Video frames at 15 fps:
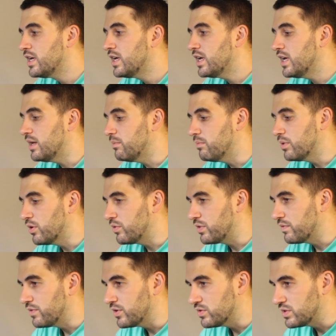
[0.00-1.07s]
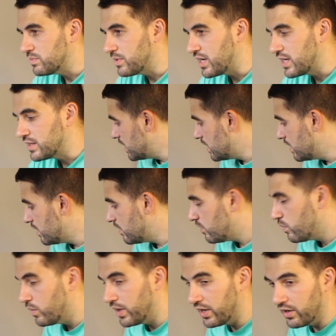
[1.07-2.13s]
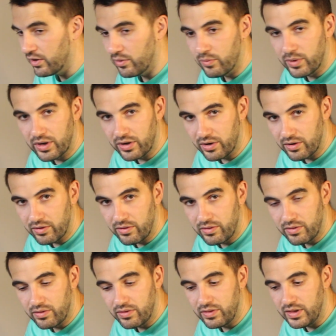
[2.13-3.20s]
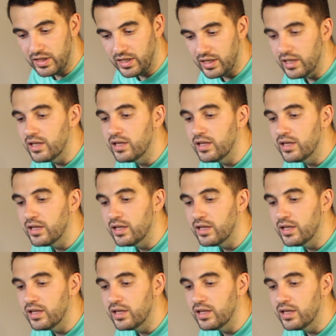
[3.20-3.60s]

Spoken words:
in both of those spots where the